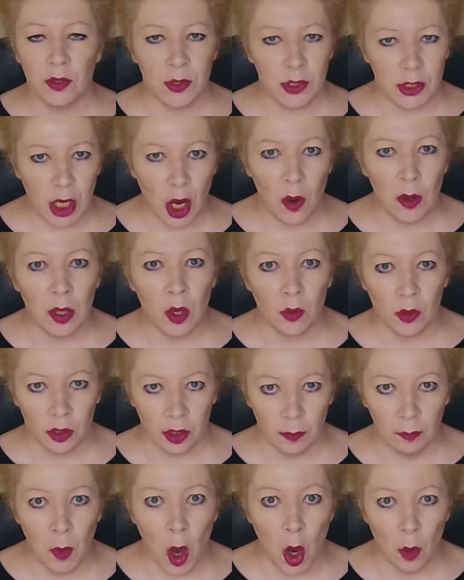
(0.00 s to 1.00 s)
that's going on at
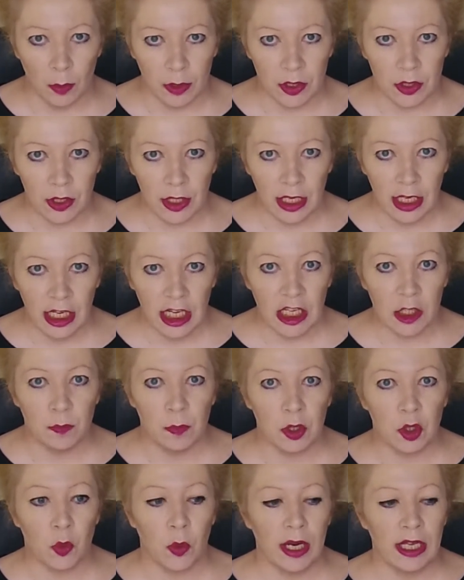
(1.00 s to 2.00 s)
the moment is
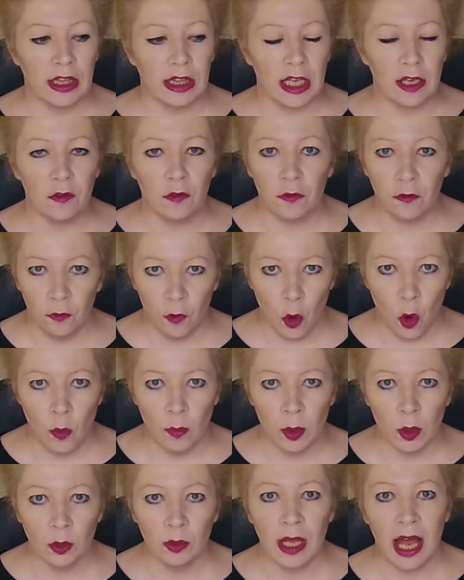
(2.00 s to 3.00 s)
between the
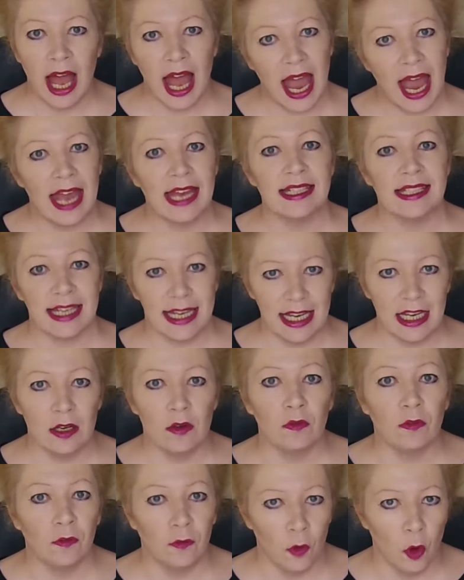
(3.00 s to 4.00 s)
formal and
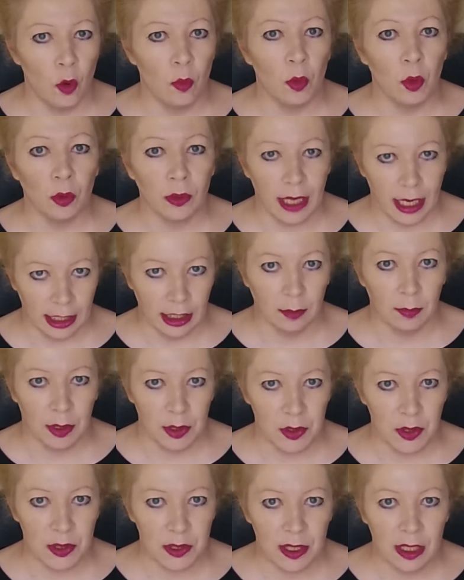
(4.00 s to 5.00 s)
informal
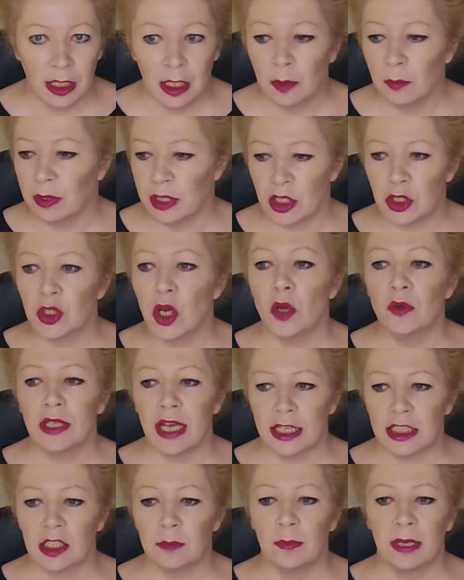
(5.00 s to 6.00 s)
elements. But there's no
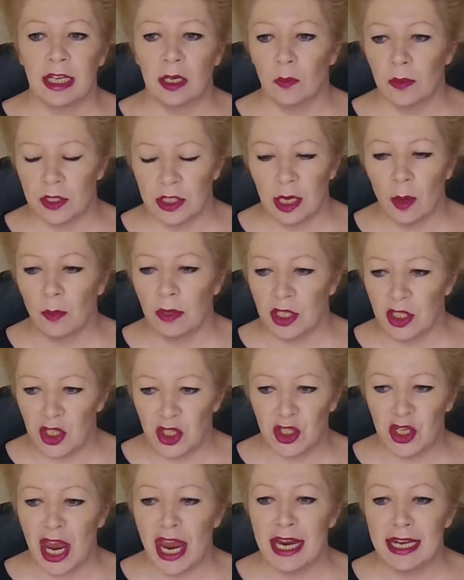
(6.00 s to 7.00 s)
doubt to me when someone is
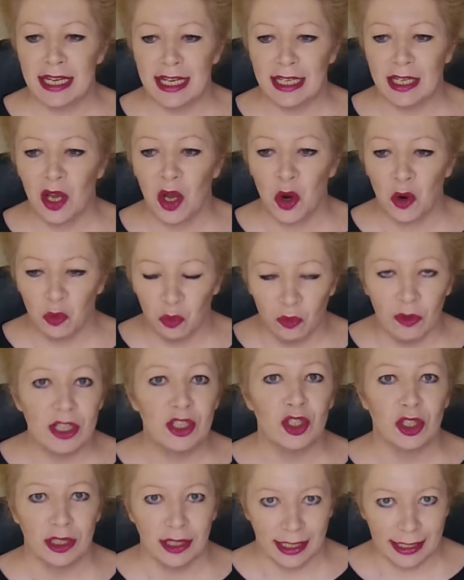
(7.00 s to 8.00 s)
standing
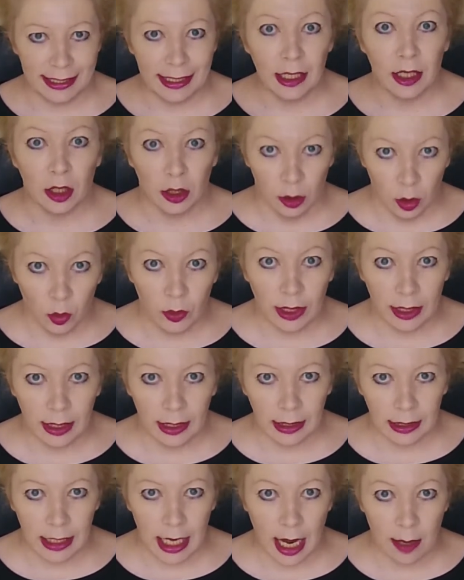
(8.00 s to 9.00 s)
rigidly looking
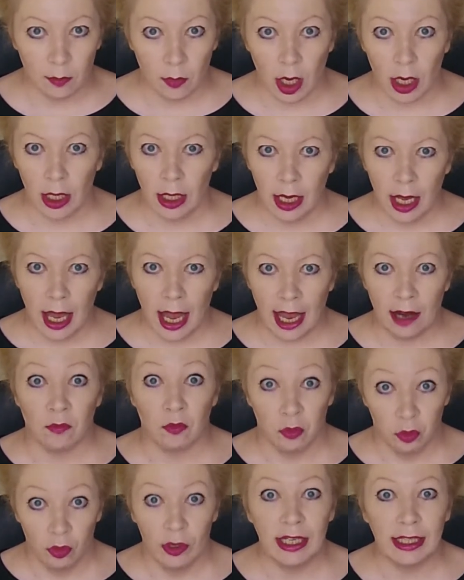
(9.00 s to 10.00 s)
at a camera
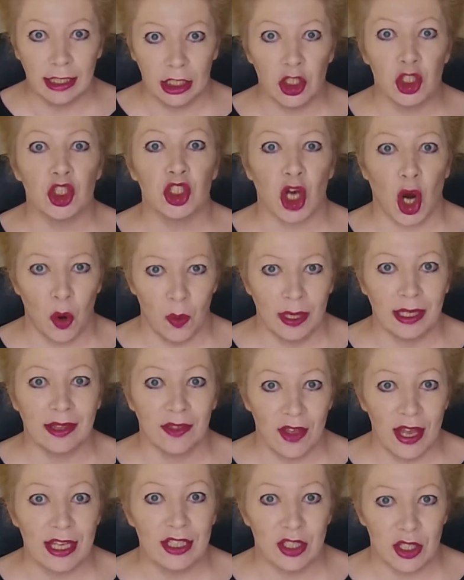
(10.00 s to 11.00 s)
and really showing
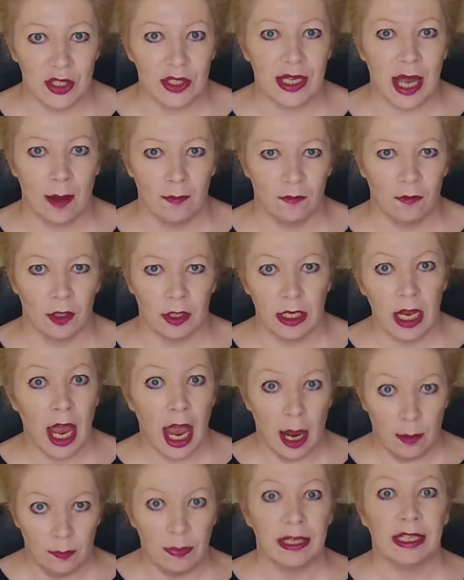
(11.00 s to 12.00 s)
their discomfort
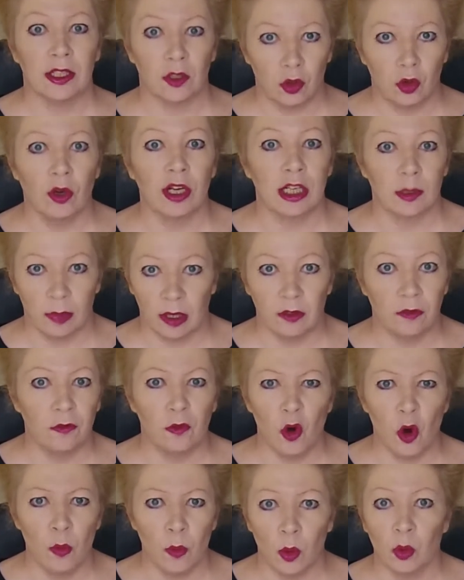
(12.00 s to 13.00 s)
and being incredibly
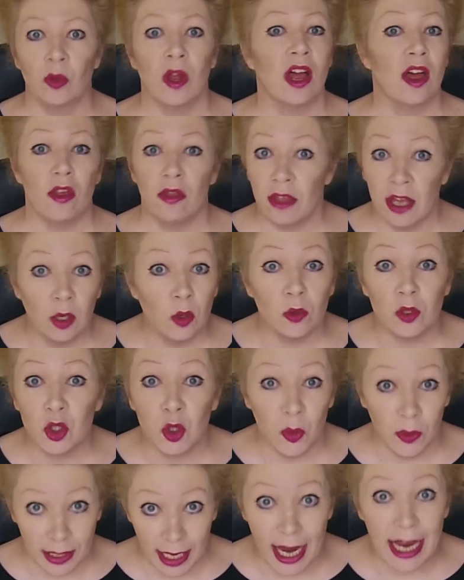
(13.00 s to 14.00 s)
formal, they're not
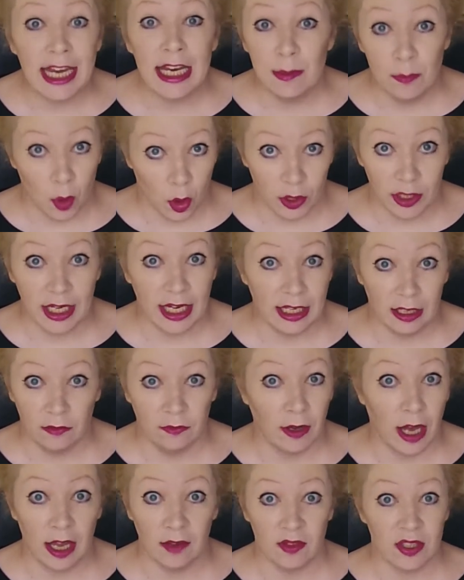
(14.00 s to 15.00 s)
doing anybody any
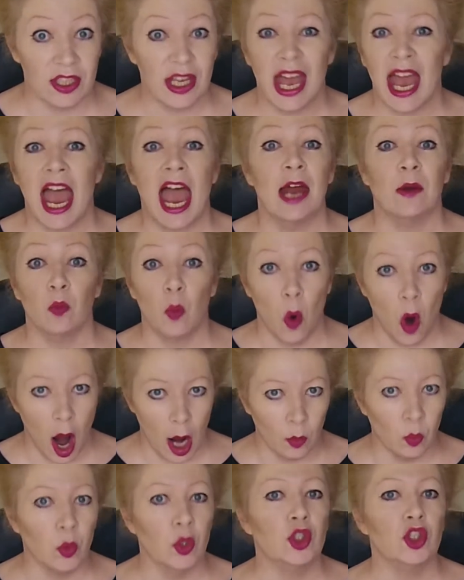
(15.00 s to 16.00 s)
favours, and
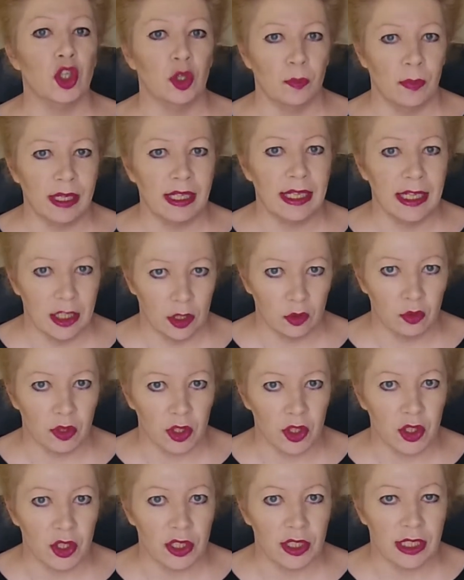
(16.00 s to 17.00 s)
why would you be
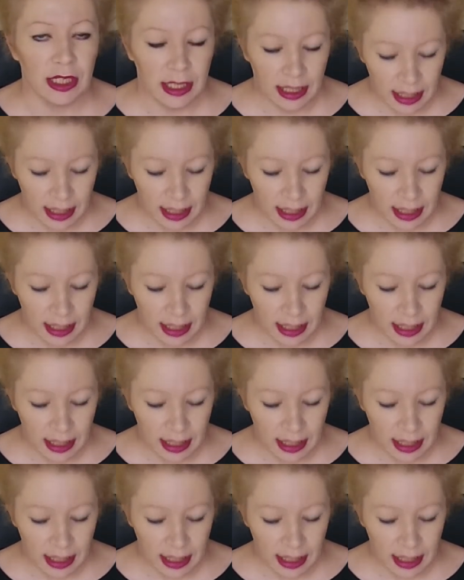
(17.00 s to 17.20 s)
interested